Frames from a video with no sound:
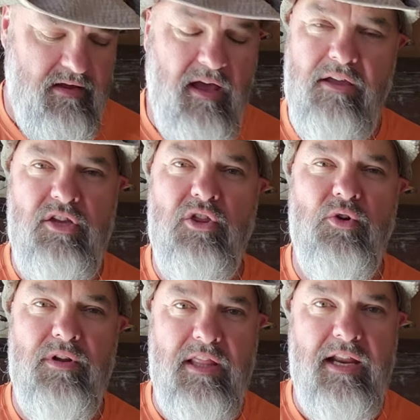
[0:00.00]
You
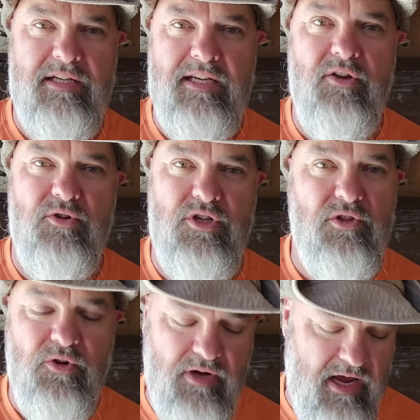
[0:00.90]
learn a lot of skills.
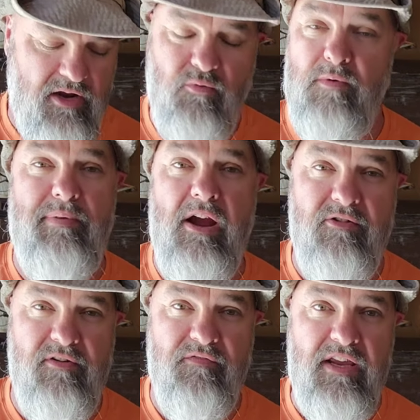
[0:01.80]
You learn how to
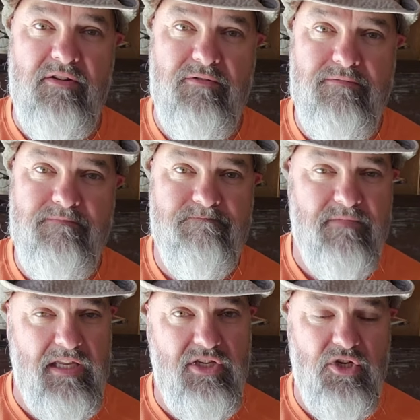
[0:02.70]
repair your vehicle,
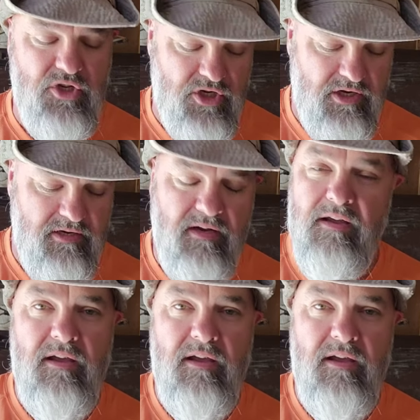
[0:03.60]
at least you should.